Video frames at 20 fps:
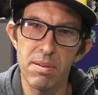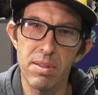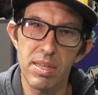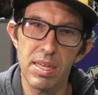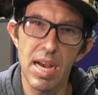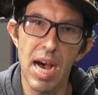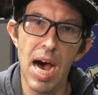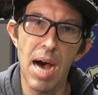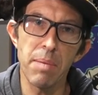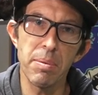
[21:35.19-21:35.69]

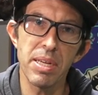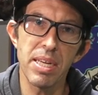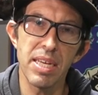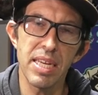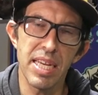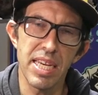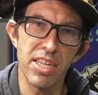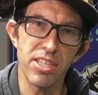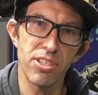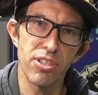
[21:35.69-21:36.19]

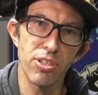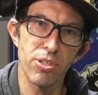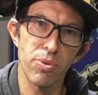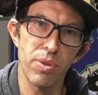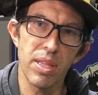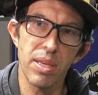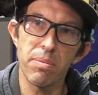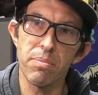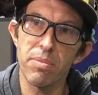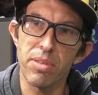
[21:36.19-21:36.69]
common issues
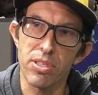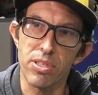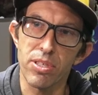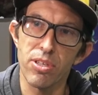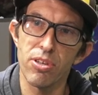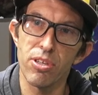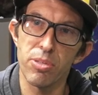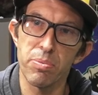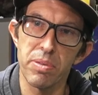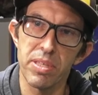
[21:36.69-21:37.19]
with them, the
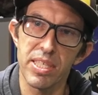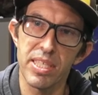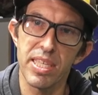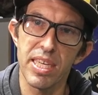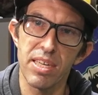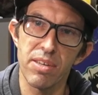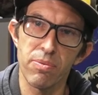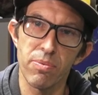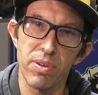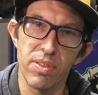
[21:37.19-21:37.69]
scooter's been
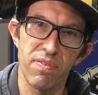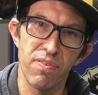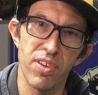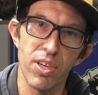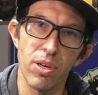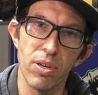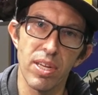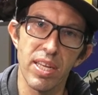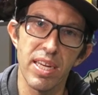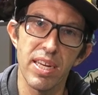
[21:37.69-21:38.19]
sitting with
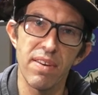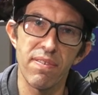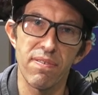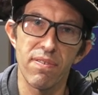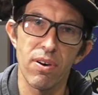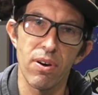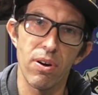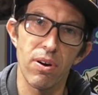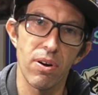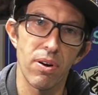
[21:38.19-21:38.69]
fuel in it
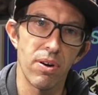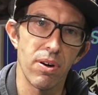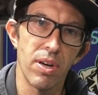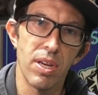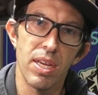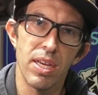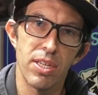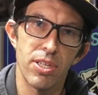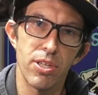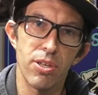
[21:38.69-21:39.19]
for
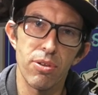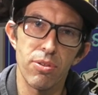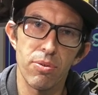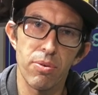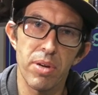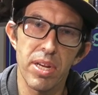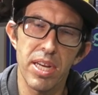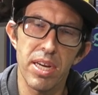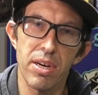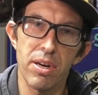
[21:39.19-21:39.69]
two,
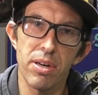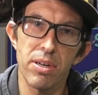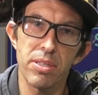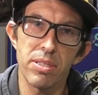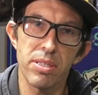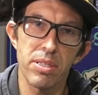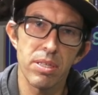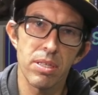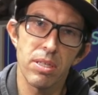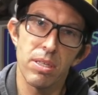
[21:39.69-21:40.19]
three
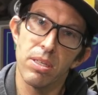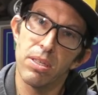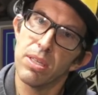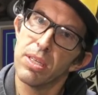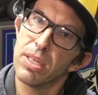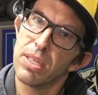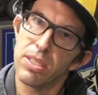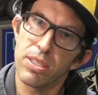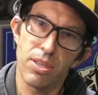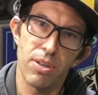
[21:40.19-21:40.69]
years.
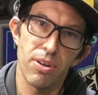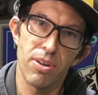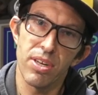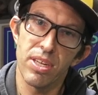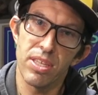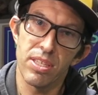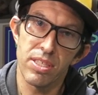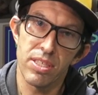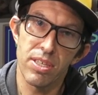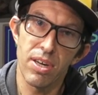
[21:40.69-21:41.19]
Scooter
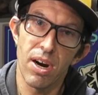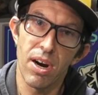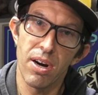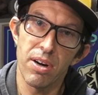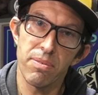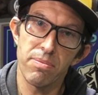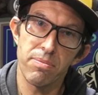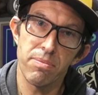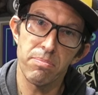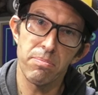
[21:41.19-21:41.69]
doesn't
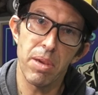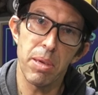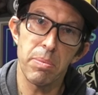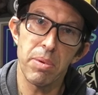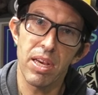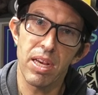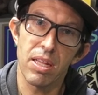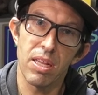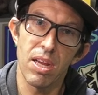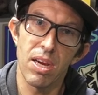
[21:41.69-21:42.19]
start,
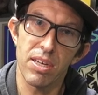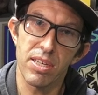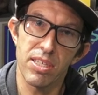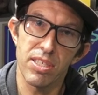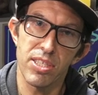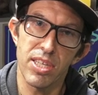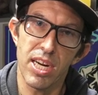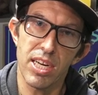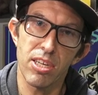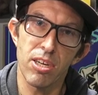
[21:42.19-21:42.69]
maybe a clogged
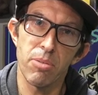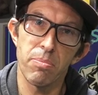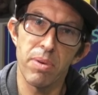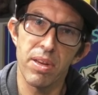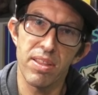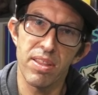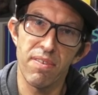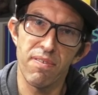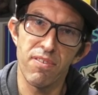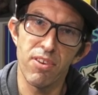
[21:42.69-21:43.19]
injector,
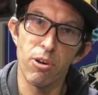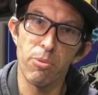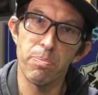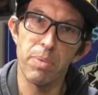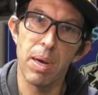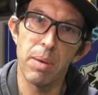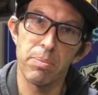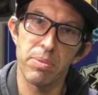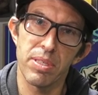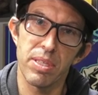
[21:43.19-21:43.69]
but if the fuel
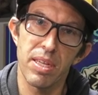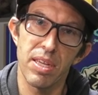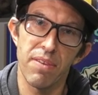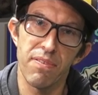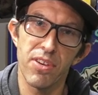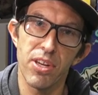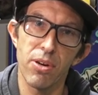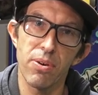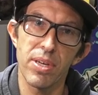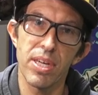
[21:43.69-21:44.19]
pumps,
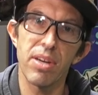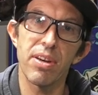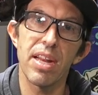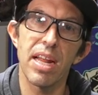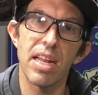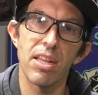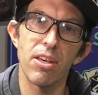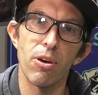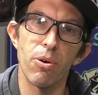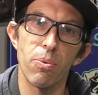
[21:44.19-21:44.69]
if you don't hear
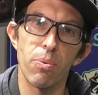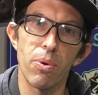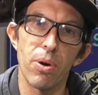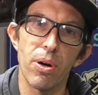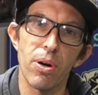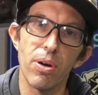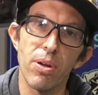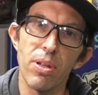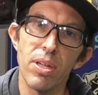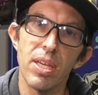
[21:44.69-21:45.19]
that little
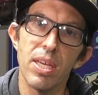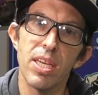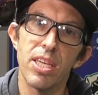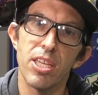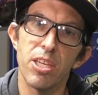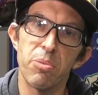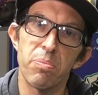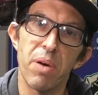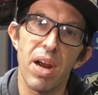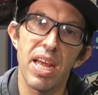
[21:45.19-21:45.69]
whirl,
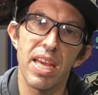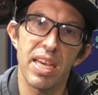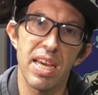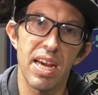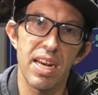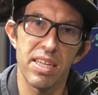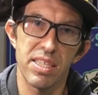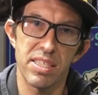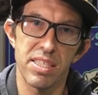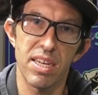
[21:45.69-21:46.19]
you probably
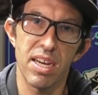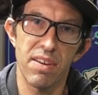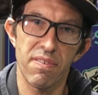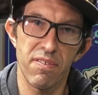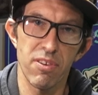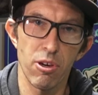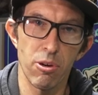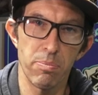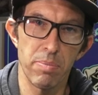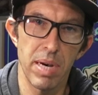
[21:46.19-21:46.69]
got a stuck
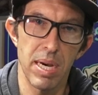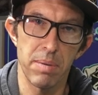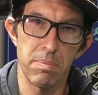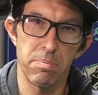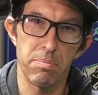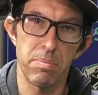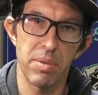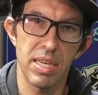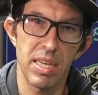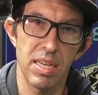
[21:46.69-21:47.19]
fuel pump
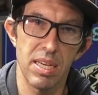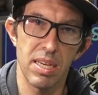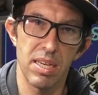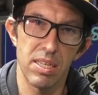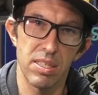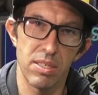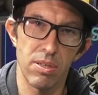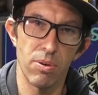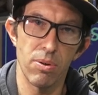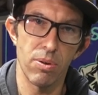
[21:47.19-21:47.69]

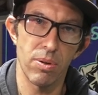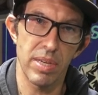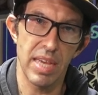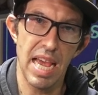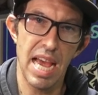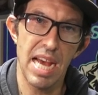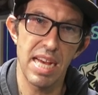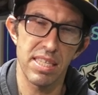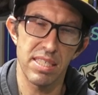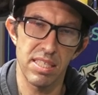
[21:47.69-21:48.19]
because the oil
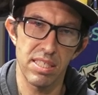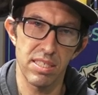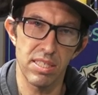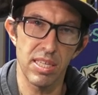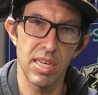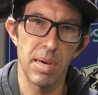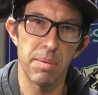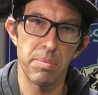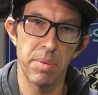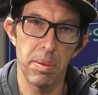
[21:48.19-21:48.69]
gas has
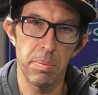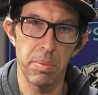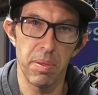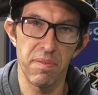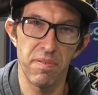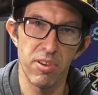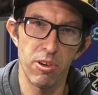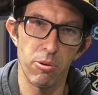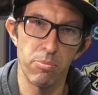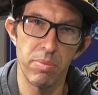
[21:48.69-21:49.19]
gummed up the
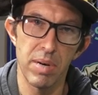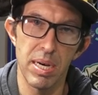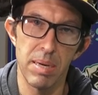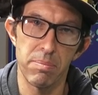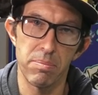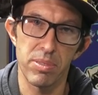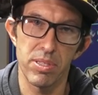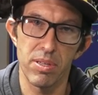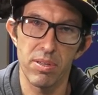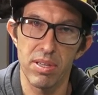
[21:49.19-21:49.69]
fuel
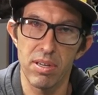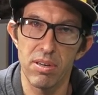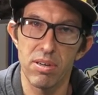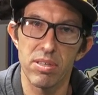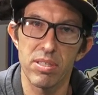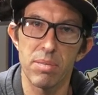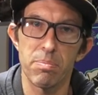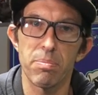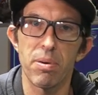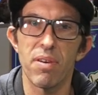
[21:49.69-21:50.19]
pump. So
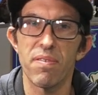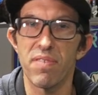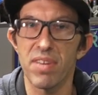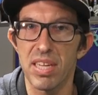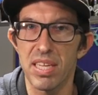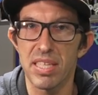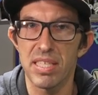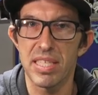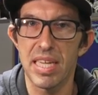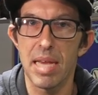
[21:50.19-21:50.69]
there's a
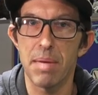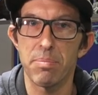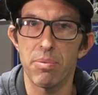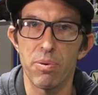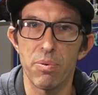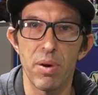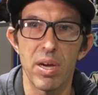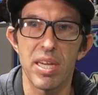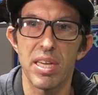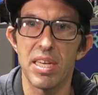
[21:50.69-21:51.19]
perfect
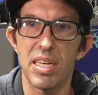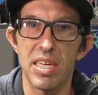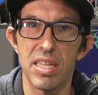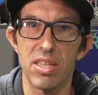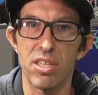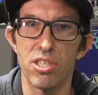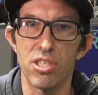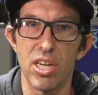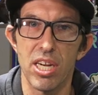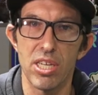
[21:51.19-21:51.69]
example why you need
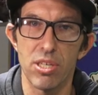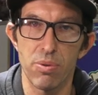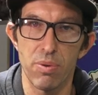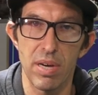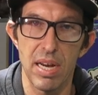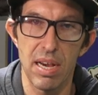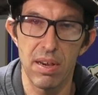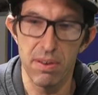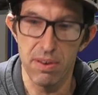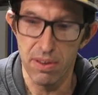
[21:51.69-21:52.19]
to change
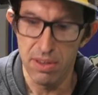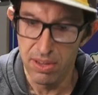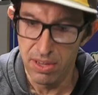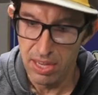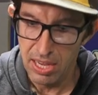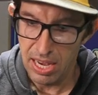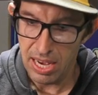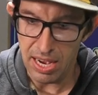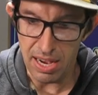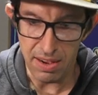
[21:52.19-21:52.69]
one out.
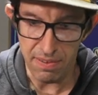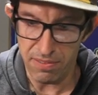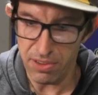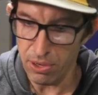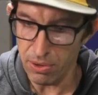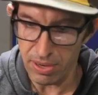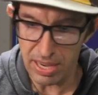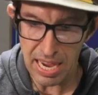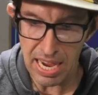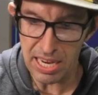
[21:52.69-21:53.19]
Uh,
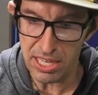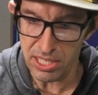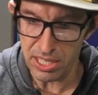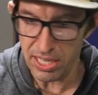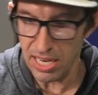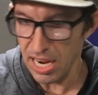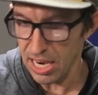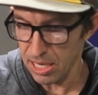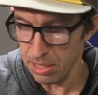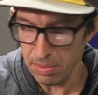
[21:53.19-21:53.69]
fuel gauge, I
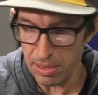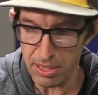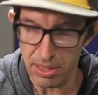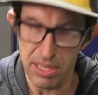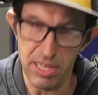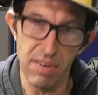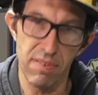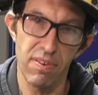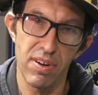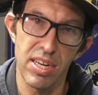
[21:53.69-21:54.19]
talked about
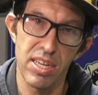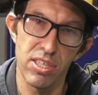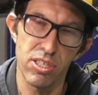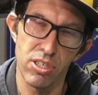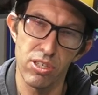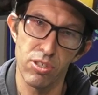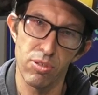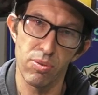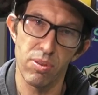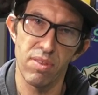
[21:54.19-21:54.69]
the different
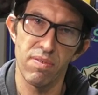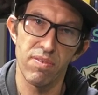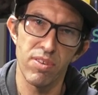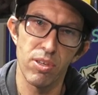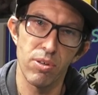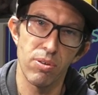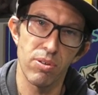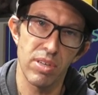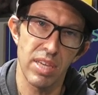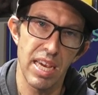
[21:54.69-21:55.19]
issues with the
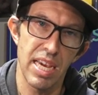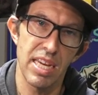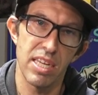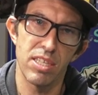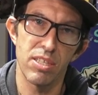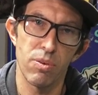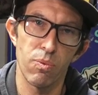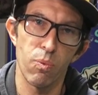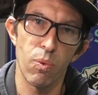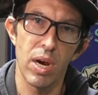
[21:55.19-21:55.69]
fuel
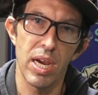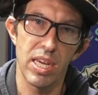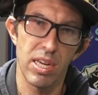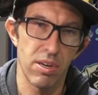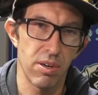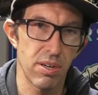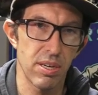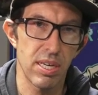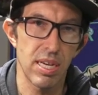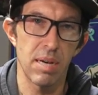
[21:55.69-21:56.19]
gauge and why
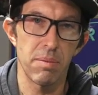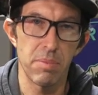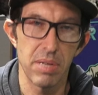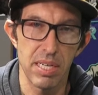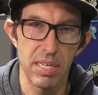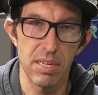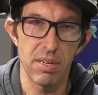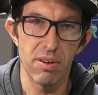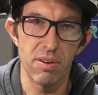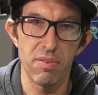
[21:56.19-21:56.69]
you'd come
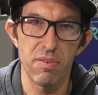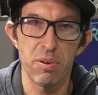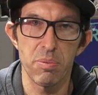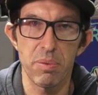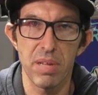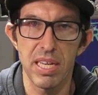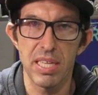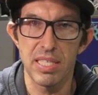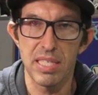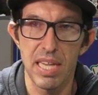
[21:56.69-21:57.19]
in here and
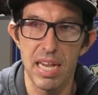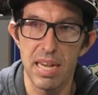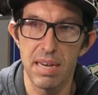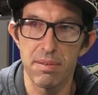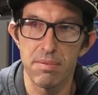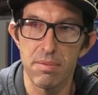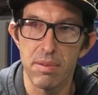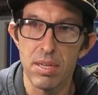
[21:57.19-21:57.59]
replace that.